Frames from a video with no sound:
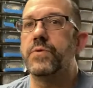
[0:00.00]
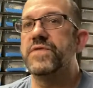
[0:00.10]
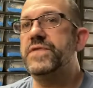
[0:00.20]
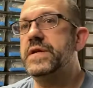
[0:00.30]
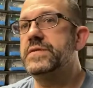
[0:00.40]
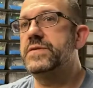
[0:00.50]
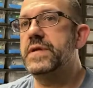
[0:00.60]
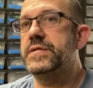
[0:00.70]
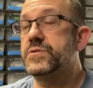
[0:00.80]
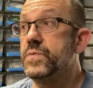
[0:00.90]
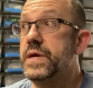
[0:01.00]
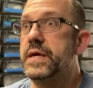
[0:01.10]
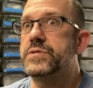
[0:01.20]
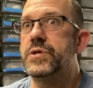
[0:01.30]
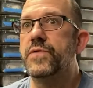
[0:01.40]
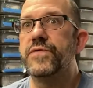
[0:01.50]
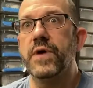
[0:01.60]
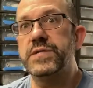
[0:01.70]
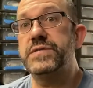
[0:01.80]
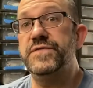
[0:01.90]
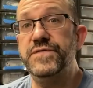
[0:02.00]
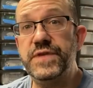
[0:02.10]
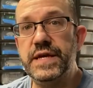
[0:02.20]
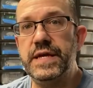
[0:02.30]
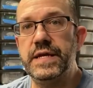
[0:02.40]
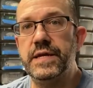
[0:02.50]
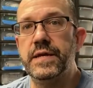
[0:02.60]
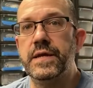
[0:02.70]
we're feeding 2 days a week. So for us to feed,